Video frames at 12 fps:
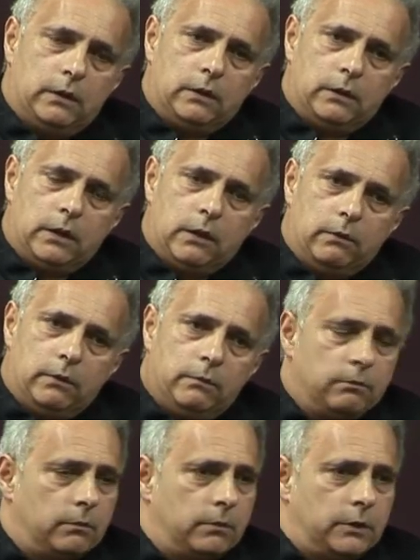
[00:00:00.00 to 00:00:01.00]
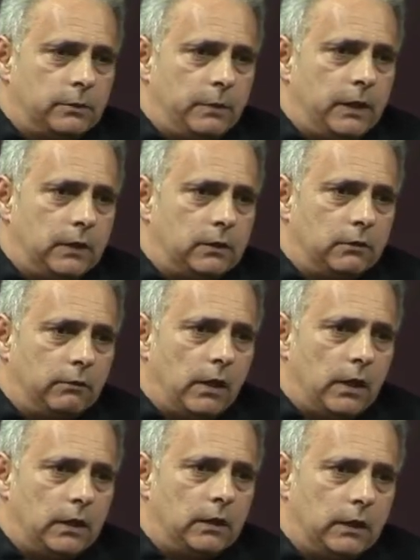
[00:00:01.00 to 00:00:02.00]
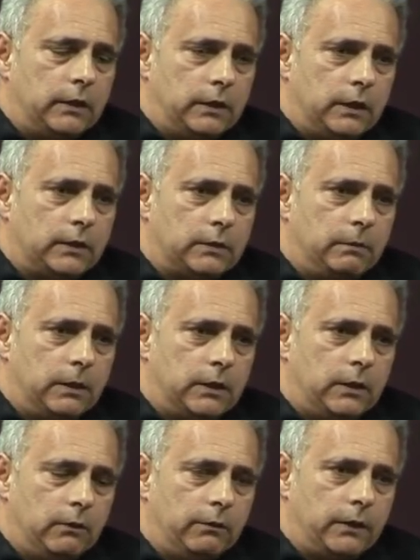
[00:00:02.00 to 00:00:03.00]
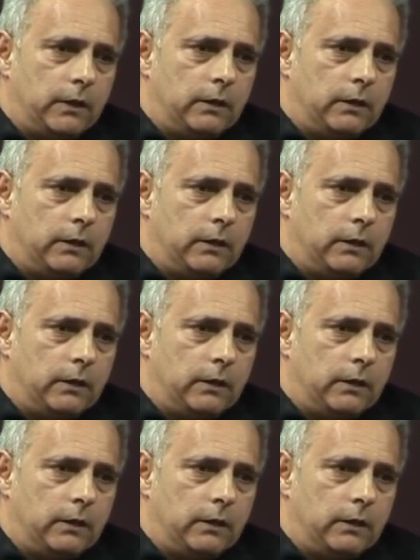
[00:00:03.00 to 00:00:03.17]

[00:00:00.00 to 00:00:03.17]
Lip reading: and help them to speak, to write, and I think that's a big deal for